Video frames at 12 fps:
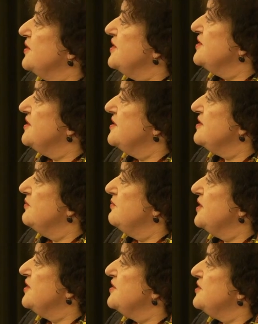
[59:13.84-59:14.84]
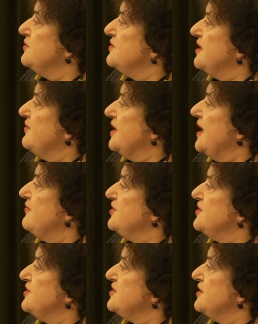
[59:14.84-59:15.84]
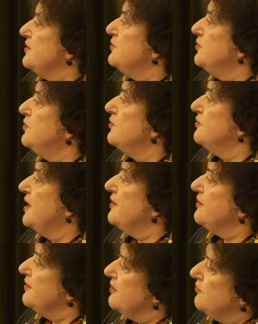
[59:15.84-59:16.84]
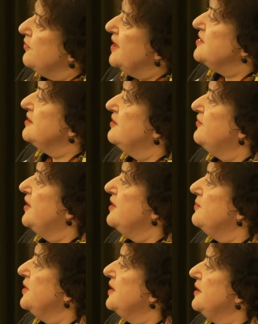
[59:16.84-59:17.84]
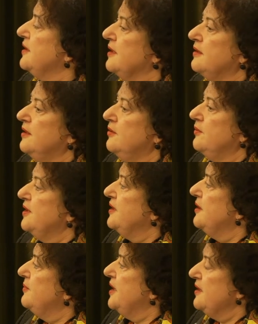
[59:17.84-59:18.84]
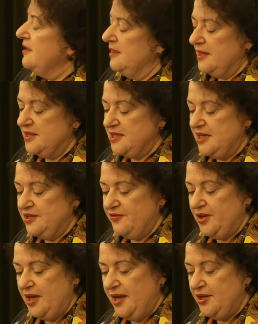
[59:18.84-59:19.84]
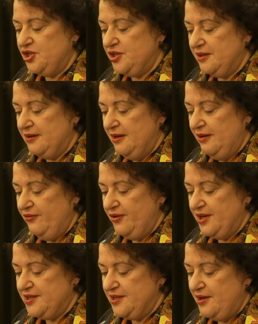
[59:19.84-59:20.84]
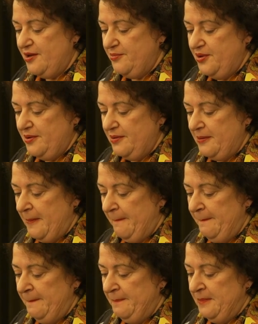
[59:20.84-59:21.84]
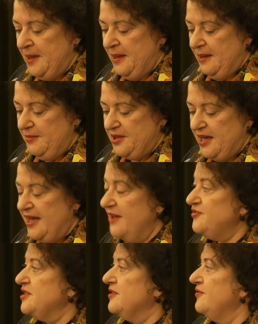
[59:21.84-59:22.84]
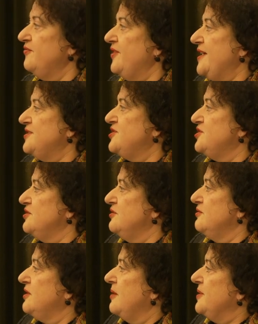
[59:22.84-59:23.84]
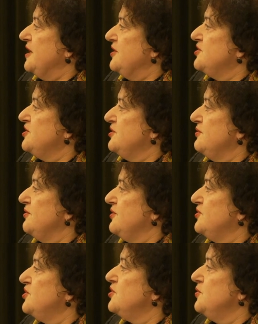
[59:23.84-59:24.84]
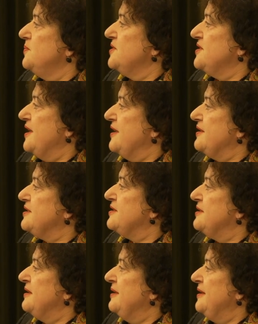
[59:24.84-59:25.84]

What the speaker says: witness, is the witness who's giving evidence in court rather than right at the very beginning when they're making an identification, for example. But I have to confess to coming into the 2%